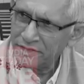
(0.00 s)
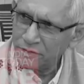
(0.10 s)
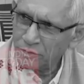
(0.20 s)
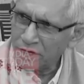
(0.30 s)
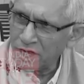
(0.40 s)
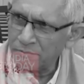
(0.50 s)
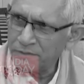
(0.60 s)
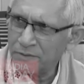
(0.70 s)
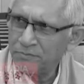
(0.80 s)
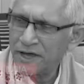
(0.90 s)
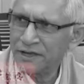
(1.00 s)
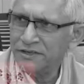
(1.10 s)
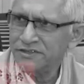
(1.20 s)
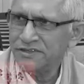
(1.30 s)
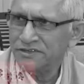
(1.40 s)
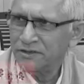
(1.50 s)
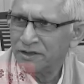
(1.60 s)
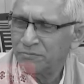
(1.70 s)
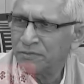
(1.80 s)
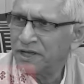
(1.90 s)
your karmic baggage,
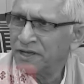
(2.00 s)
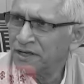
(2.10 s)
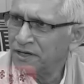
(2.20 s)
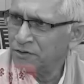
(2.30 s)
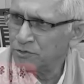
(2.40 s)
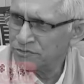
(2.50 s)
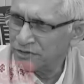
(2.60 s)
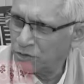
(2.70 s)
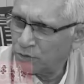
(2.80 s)
bringing it to zero